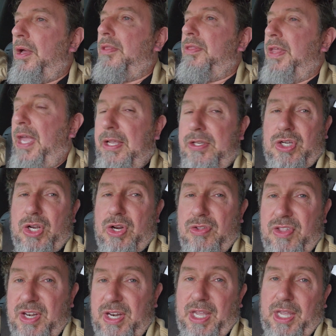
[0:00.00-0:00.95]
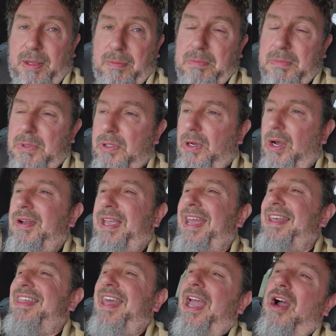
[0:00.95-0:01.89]
They share the name.
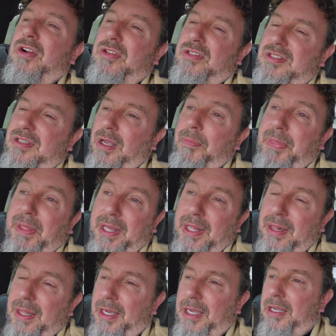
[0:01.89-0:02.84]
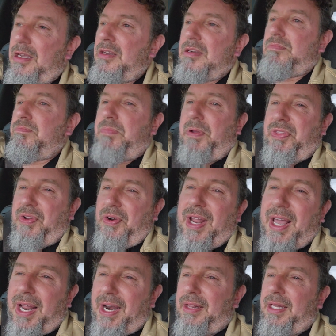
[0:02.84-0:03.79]
Okay, they are something alike, but they're
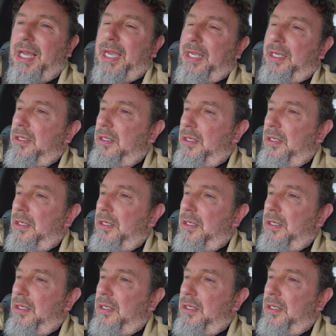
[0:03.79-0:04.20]
not alike.